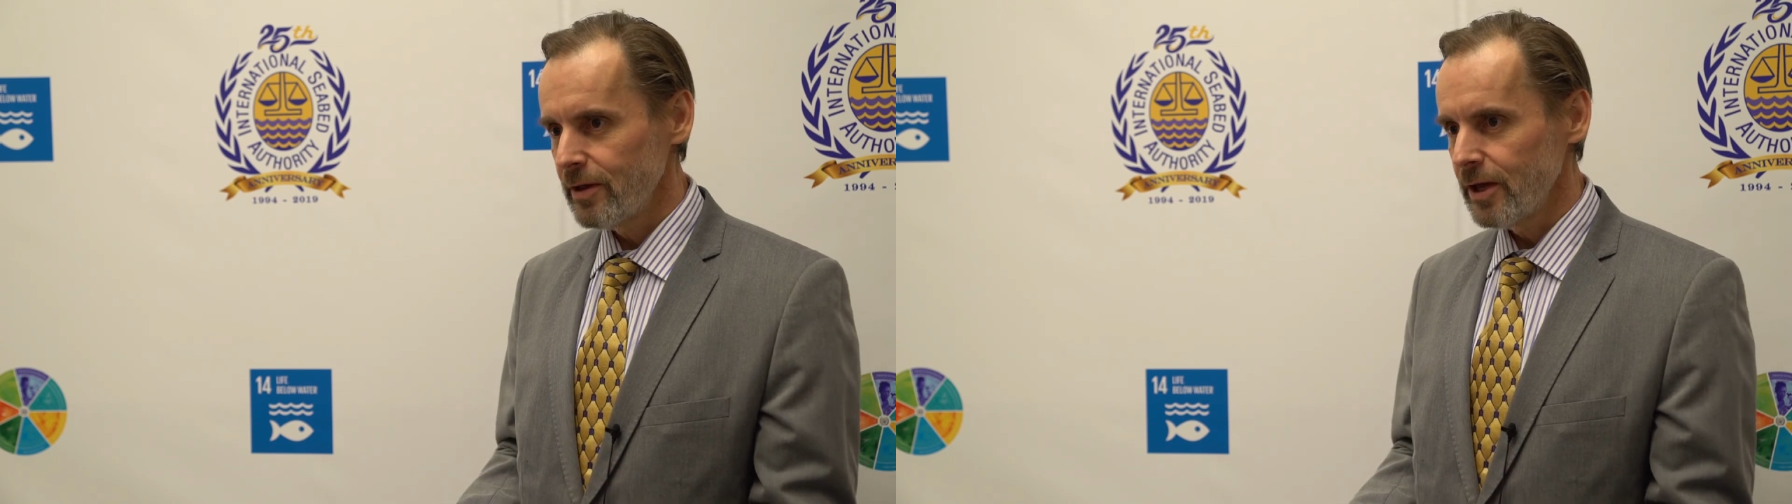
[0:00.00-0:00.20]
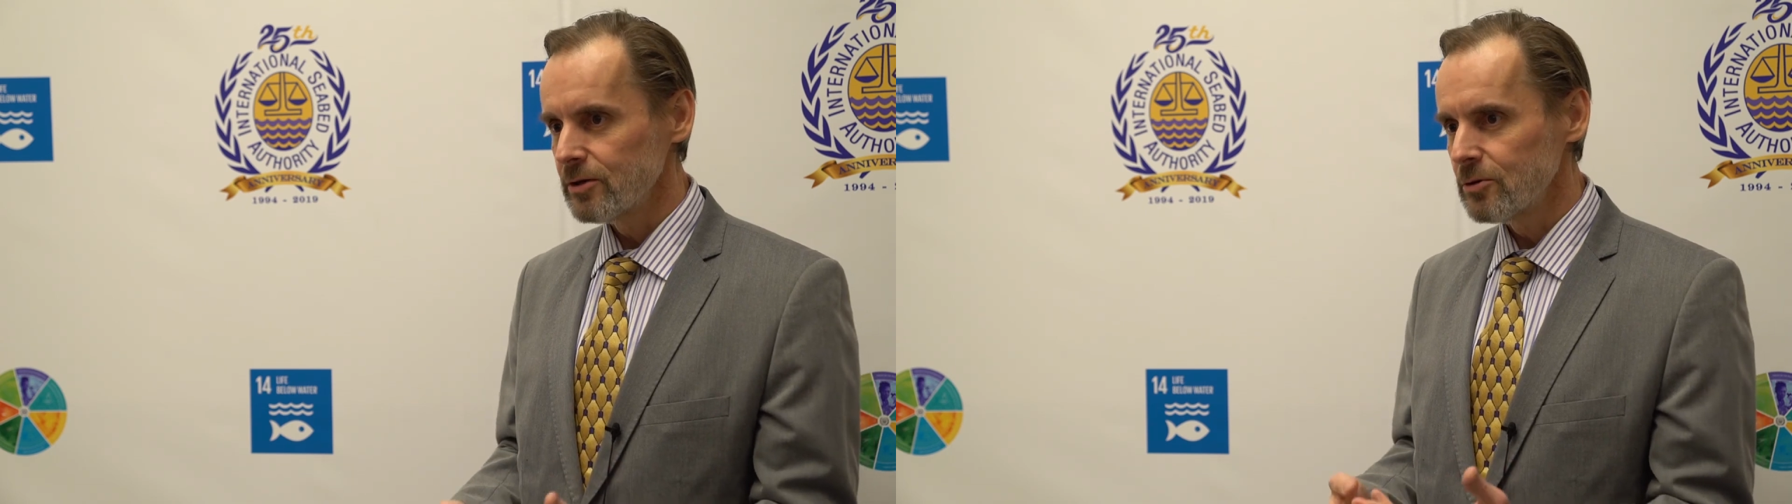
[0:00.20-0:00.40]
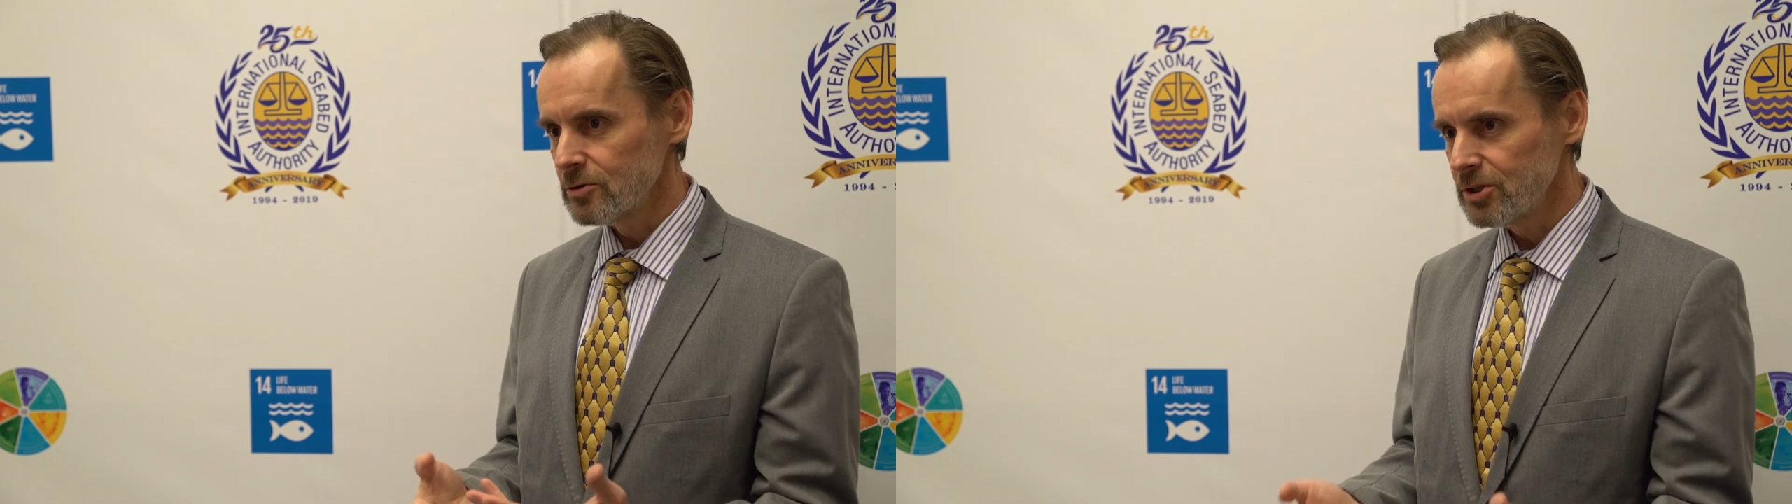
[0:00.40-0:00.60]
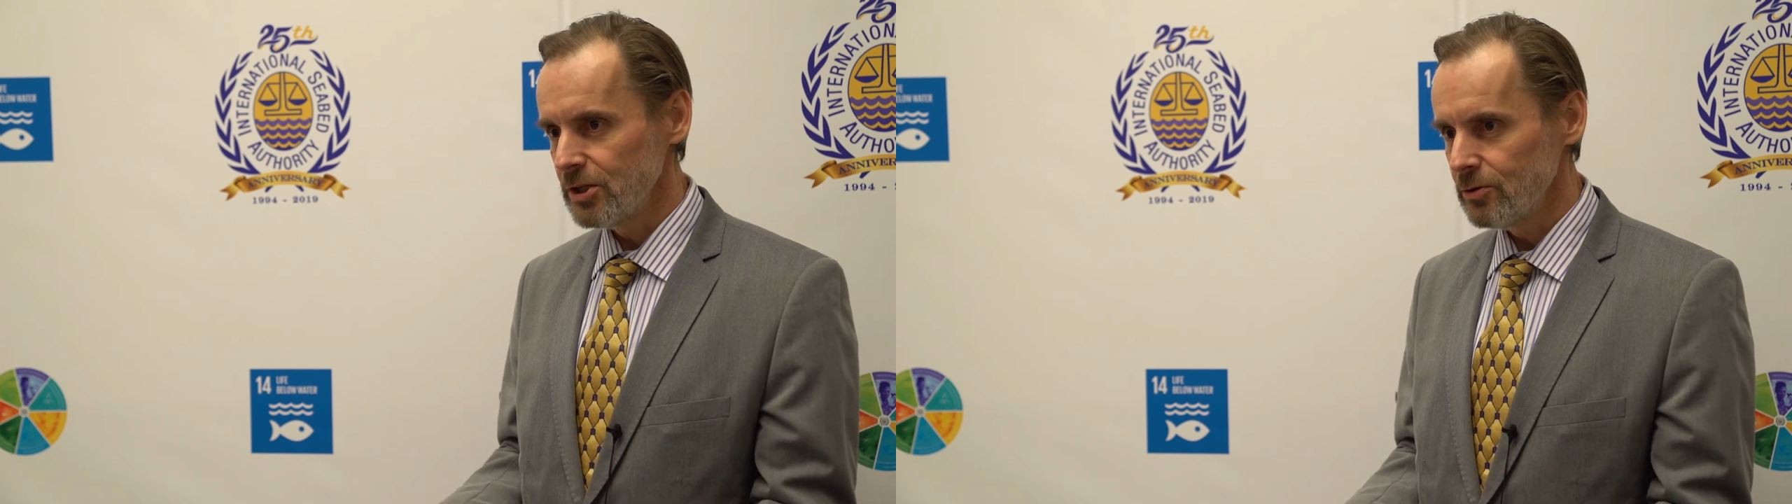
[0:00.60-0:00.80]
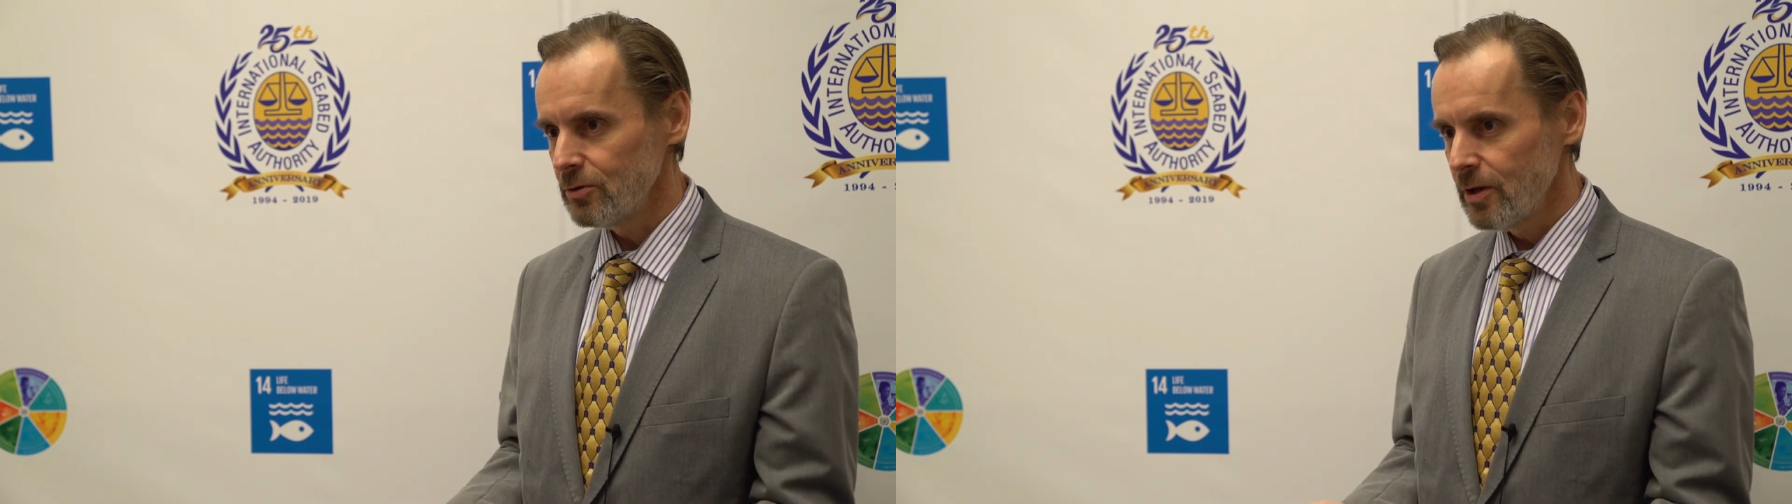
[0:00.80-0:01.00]
and
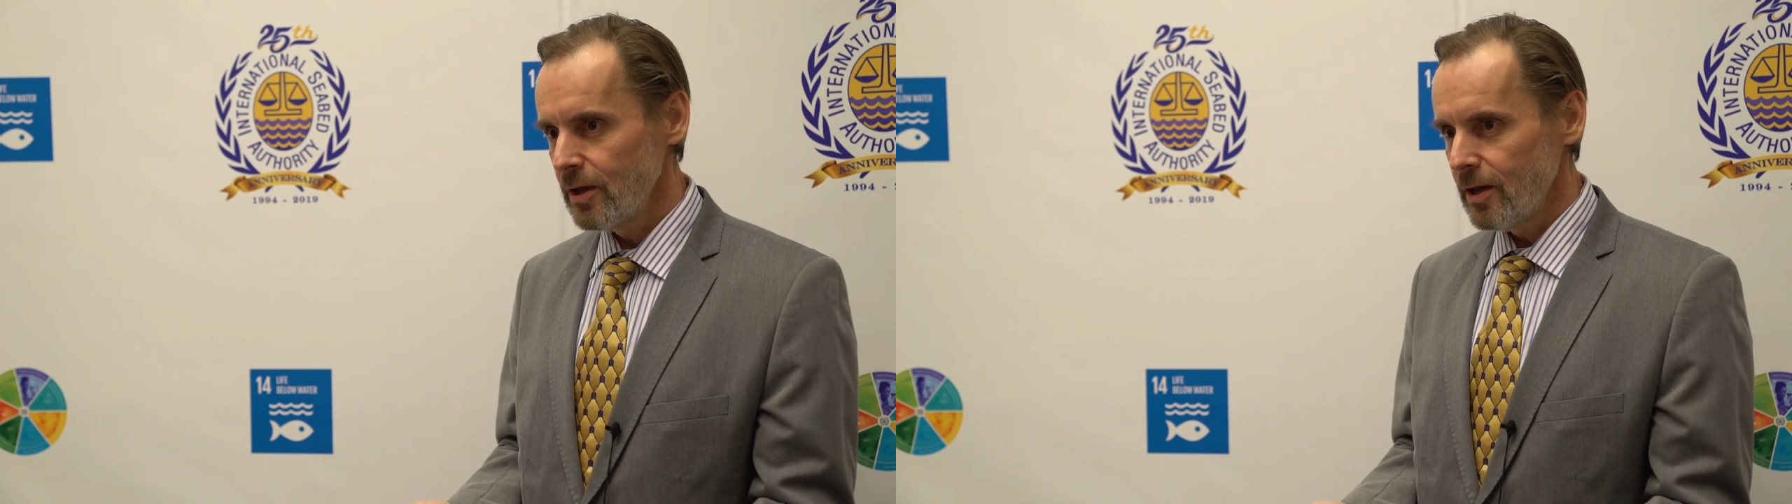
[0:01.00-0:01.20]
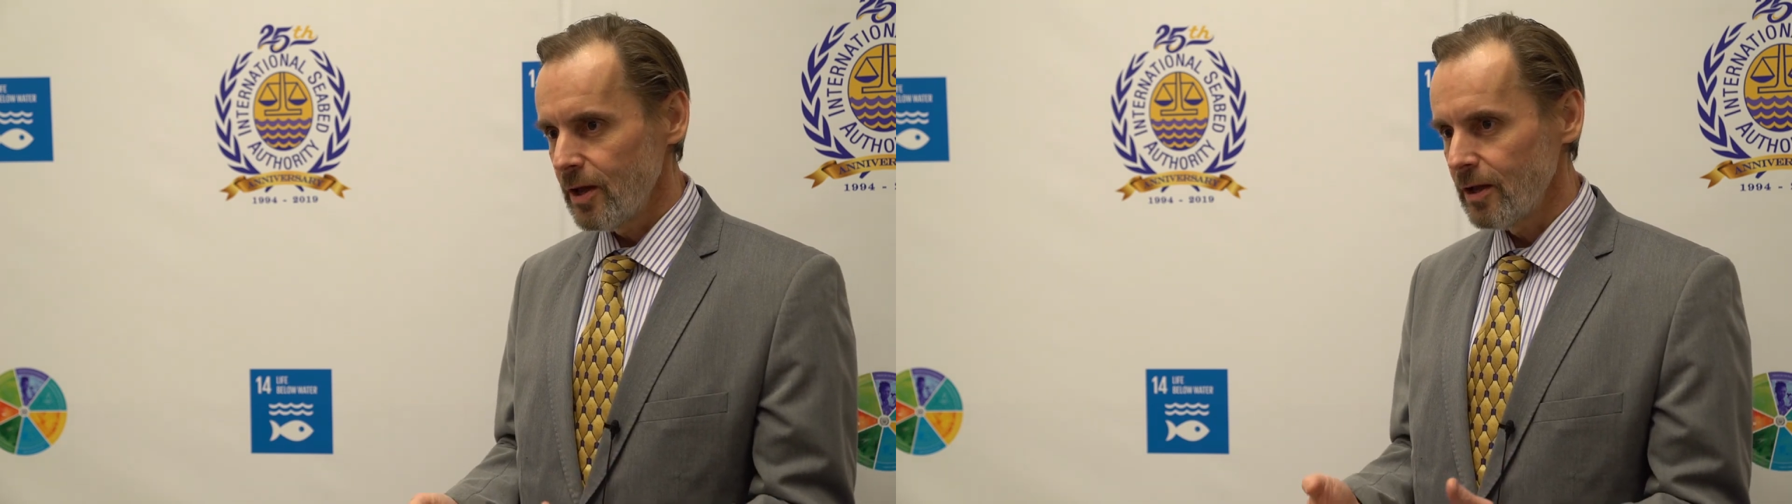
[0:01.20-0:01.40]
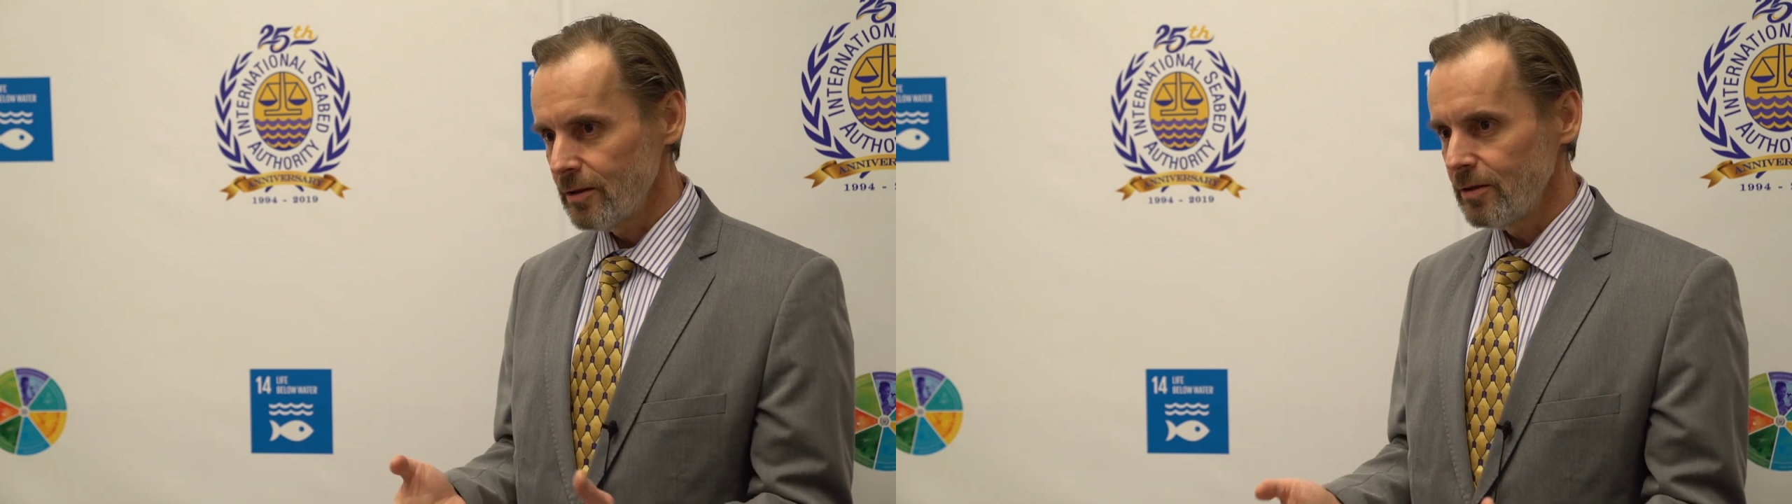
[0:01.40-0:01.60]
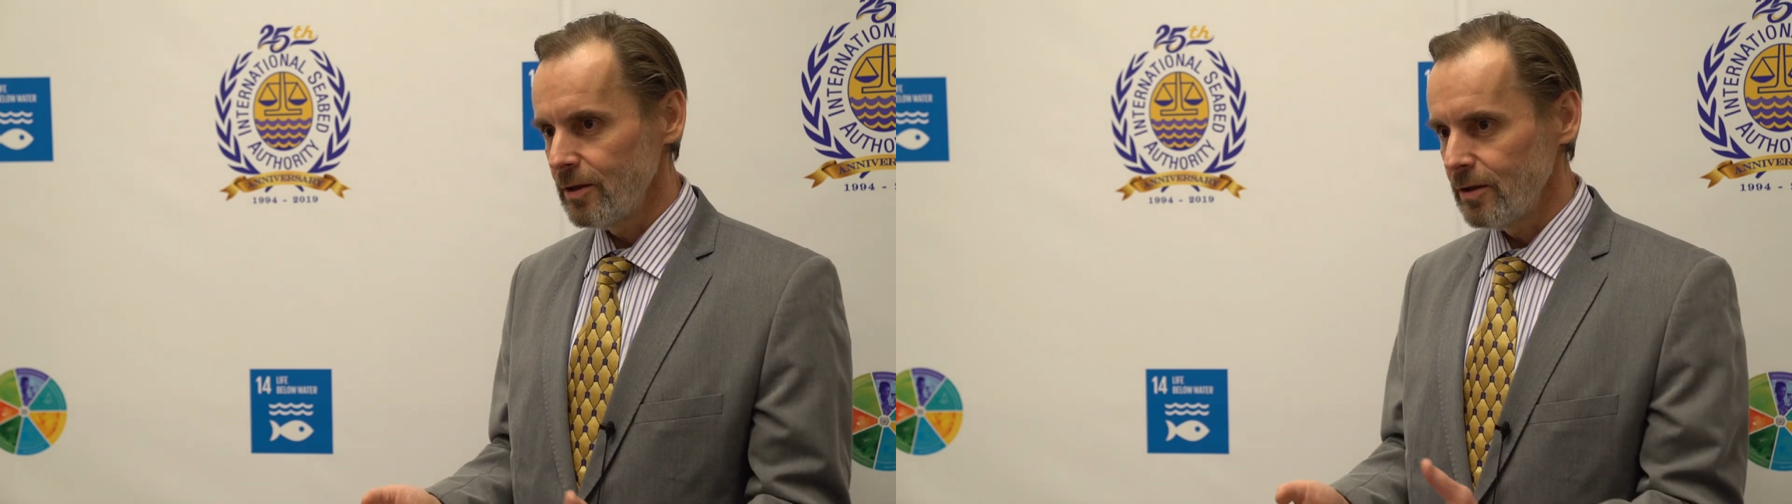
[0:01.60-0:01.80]
continue, and